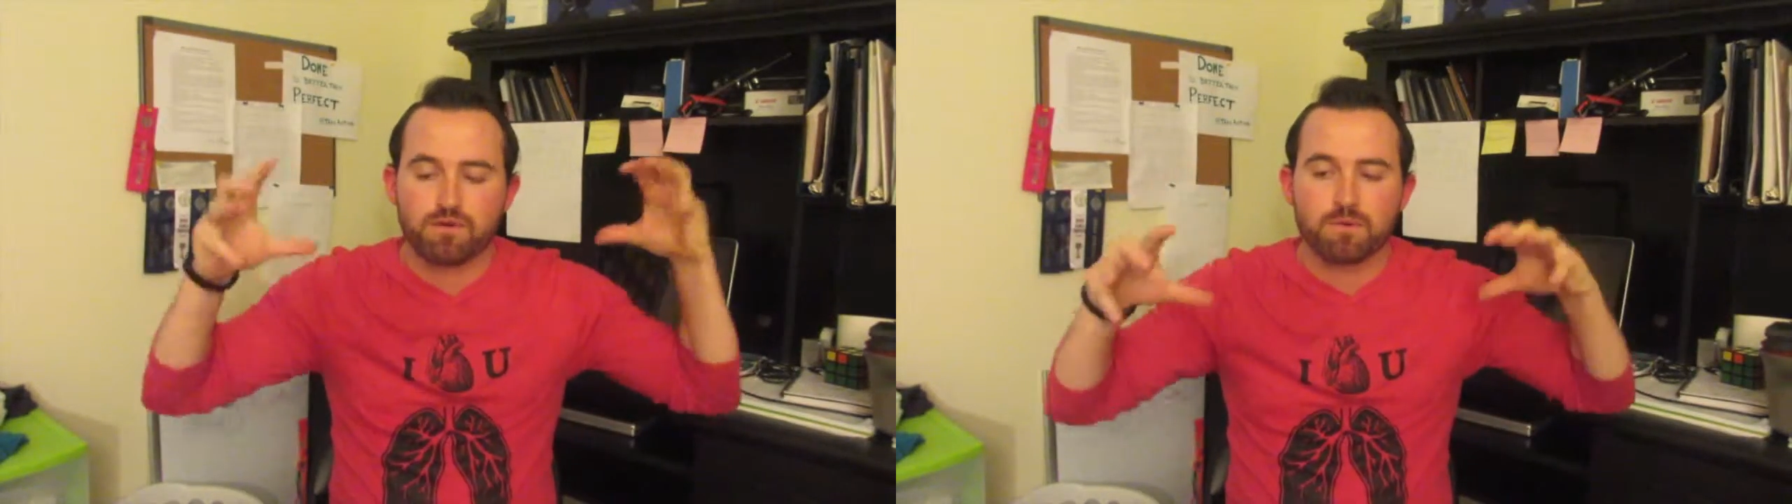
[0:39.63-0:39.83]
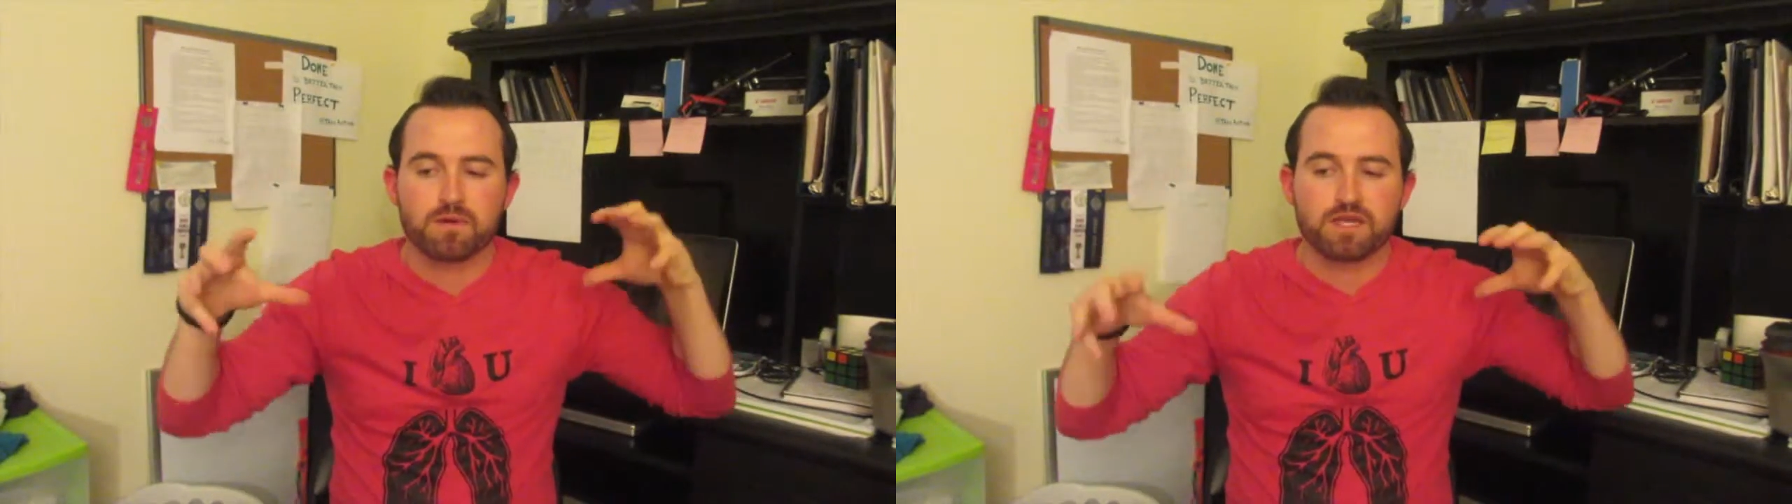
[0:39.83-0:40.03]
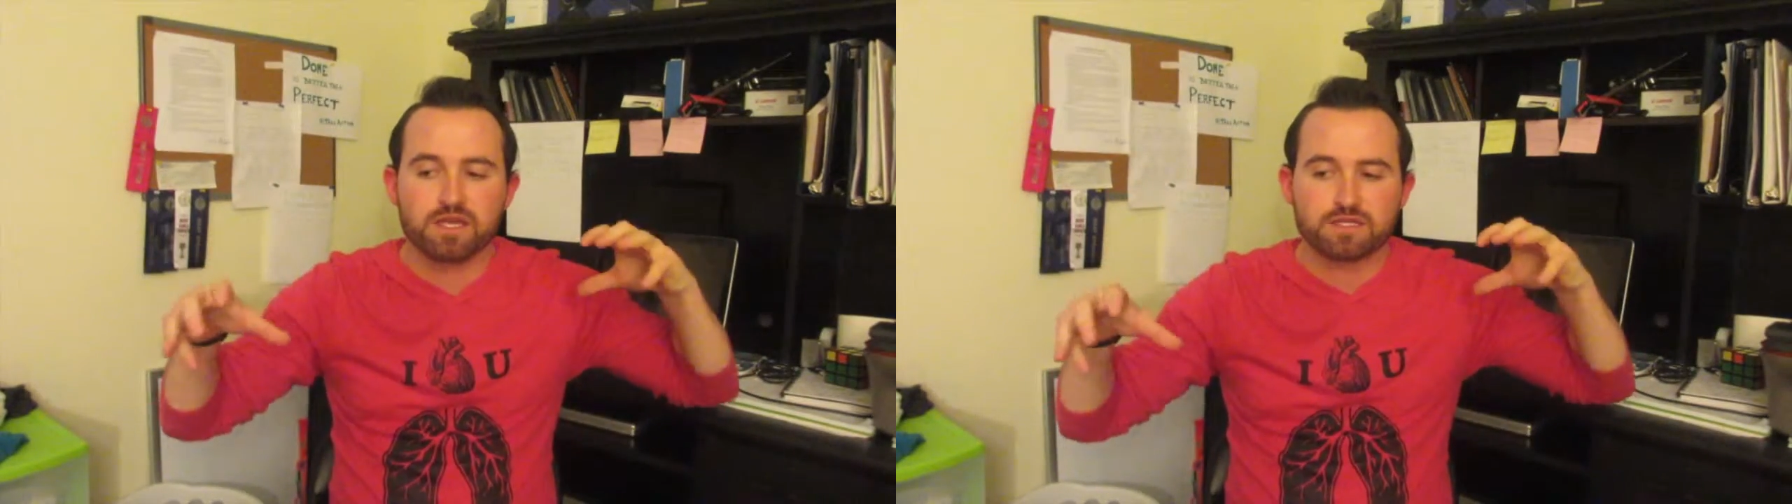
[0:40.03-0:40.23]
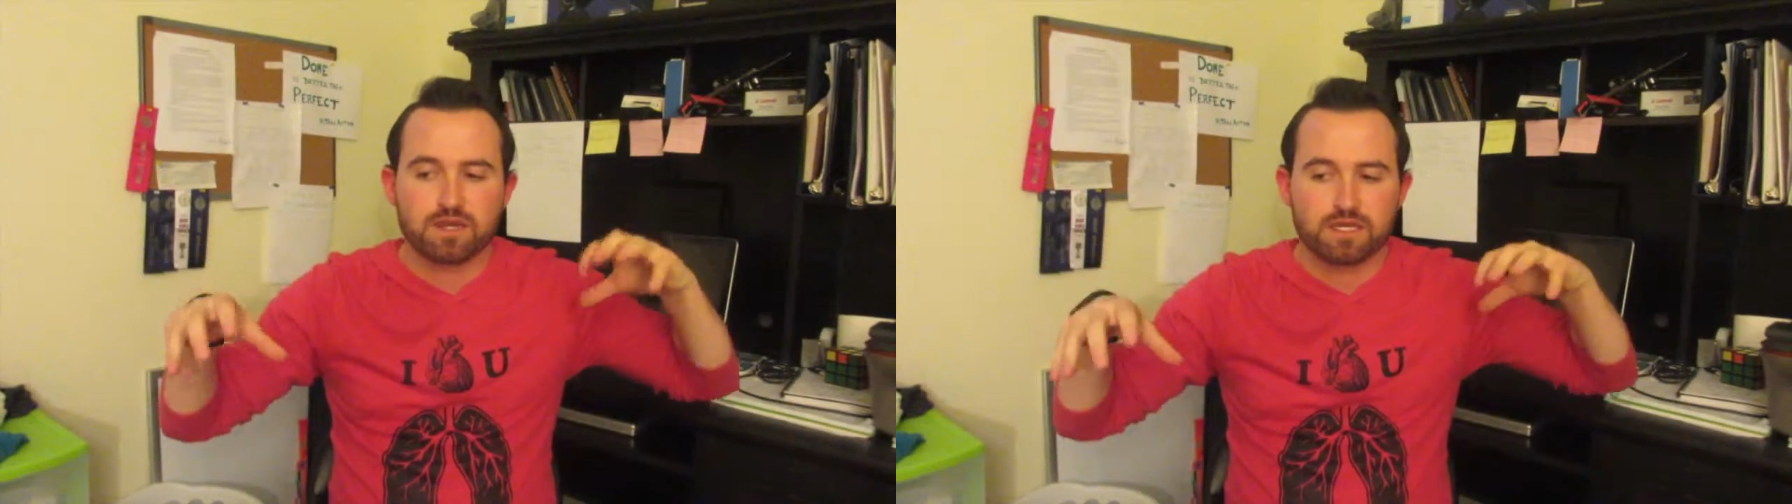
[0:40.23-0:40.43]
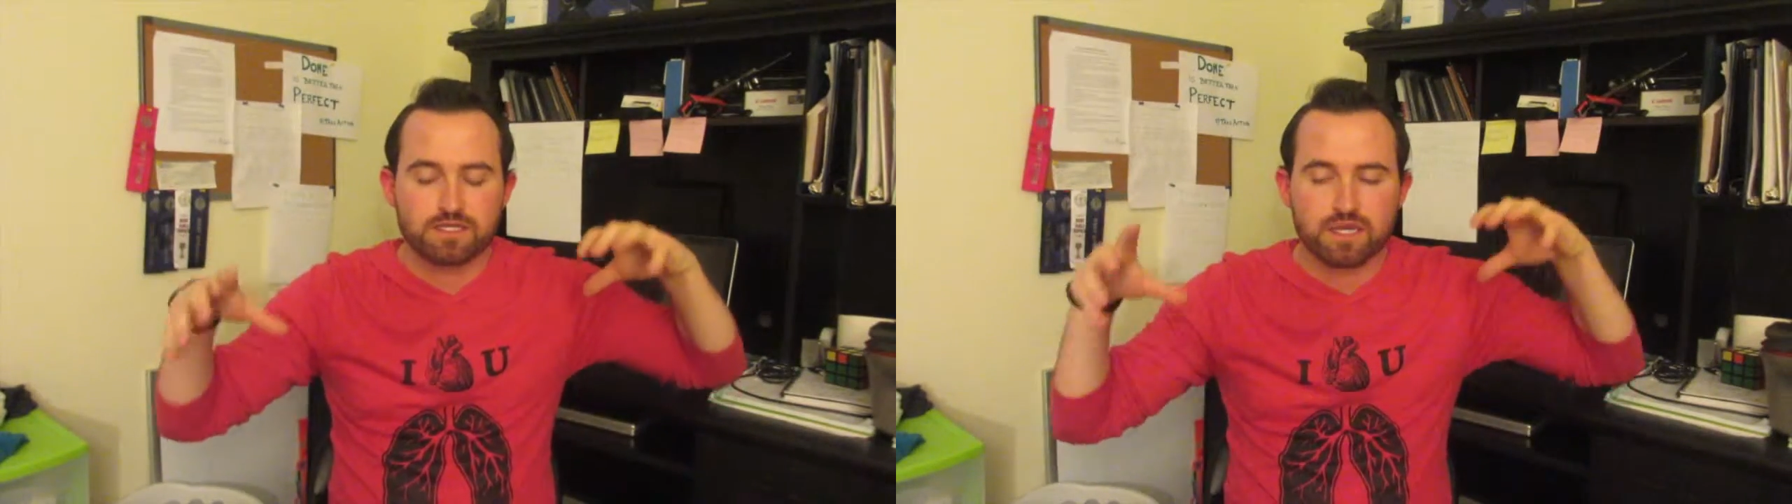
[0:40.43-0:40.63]
Robert
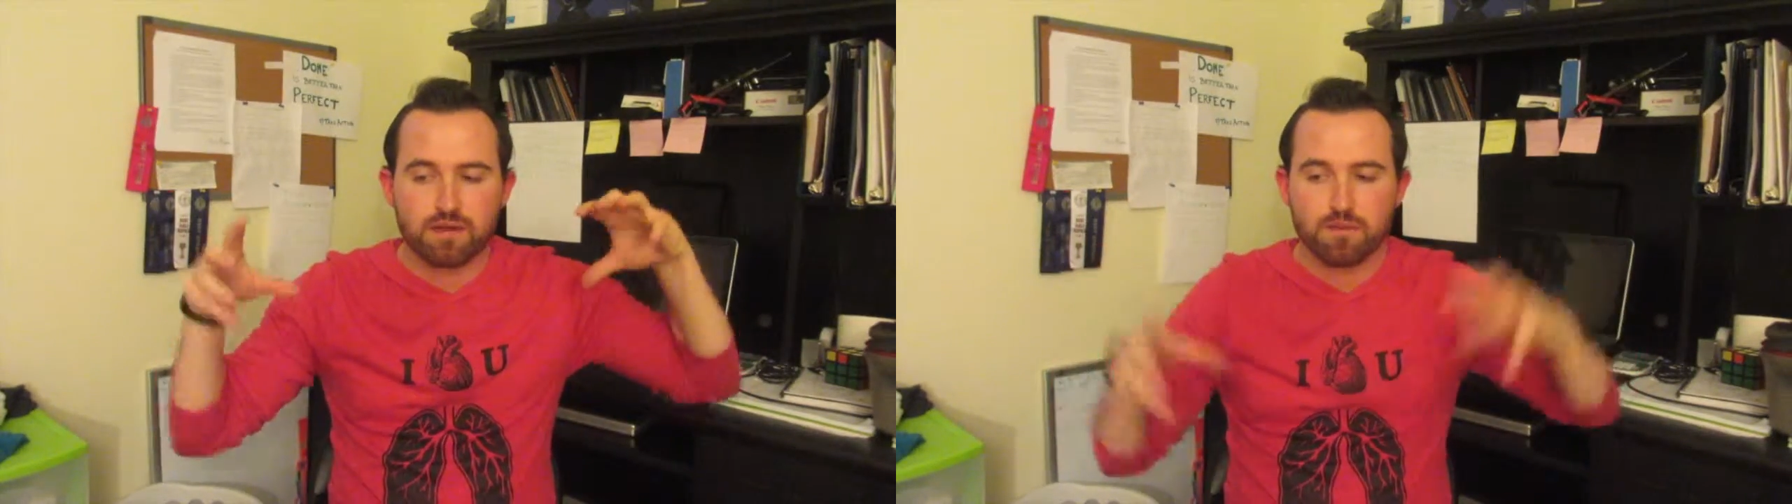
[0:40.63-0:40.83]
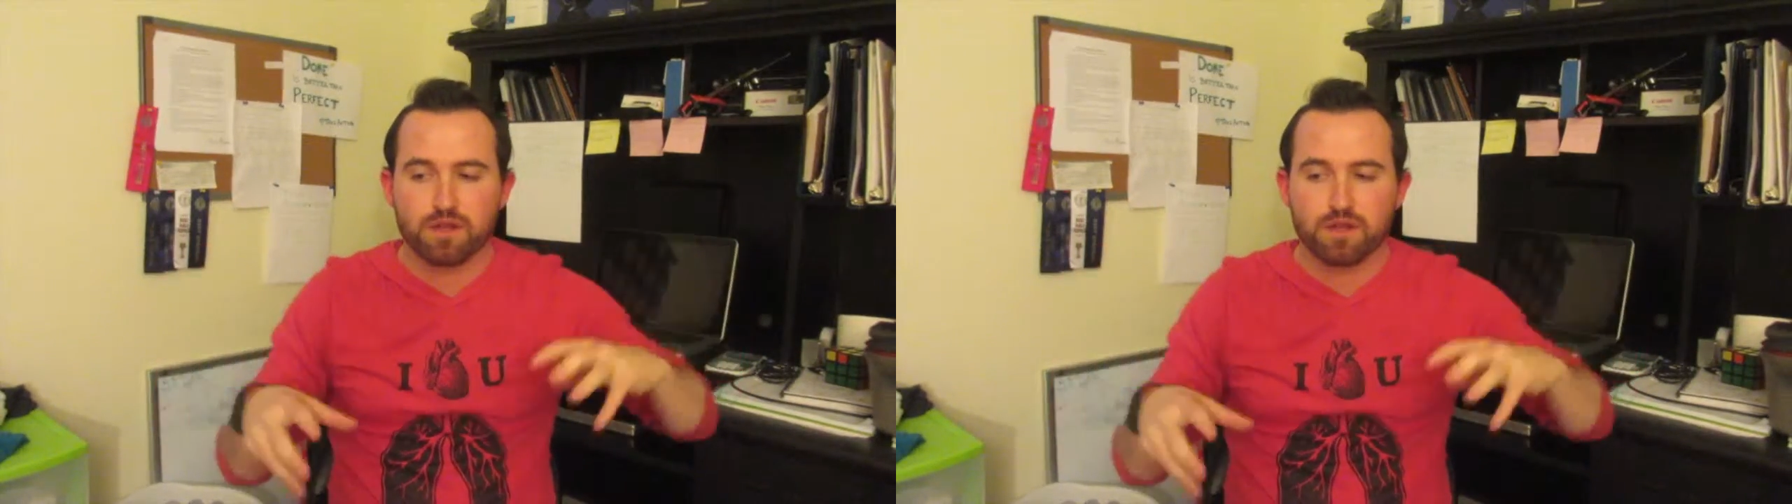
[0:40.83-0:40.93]
Kiyosaki said.